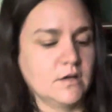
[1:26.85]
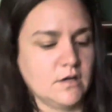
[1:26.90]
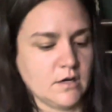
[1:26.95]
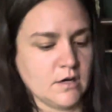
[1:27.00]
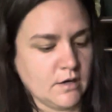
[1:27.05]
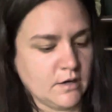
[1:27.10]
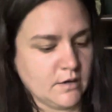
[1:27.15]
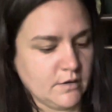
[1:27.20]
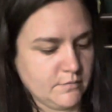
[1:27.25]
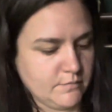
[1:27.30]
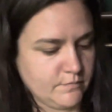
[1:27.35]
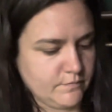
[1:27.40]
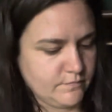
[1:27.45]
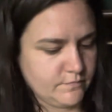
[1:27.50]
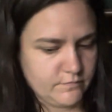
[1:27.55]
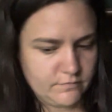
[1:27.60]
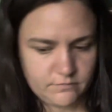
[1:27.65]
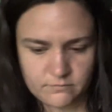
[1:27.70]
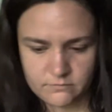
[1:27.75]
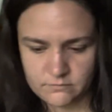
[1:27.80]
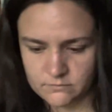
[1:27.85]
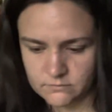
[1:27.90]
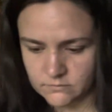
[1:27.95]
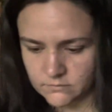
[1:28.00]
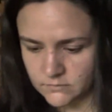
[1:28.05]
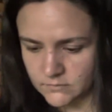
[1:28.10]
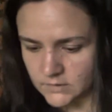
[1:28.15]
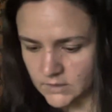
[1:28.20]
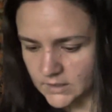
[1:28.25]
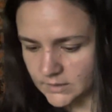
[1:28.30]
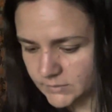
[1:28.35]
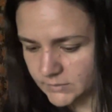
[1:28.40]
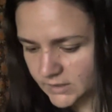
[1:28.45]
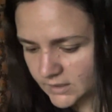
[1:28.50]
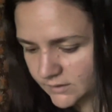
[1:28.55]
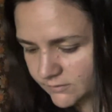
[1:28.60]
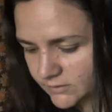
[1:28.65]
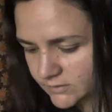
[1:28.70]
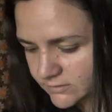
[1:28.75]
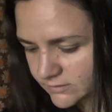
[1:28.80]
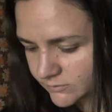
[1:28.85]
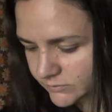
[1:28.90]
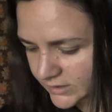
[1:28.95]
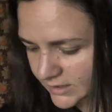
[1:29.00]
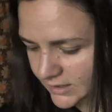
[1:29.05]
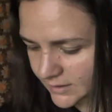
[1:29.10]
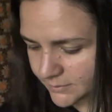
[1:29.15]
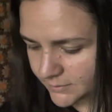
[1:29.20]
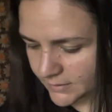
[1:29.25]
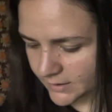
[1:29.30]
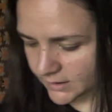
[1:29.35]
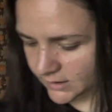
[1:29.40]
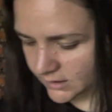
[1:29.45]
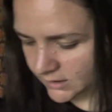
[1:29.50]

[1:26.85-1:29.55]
I'm gonna give it some time.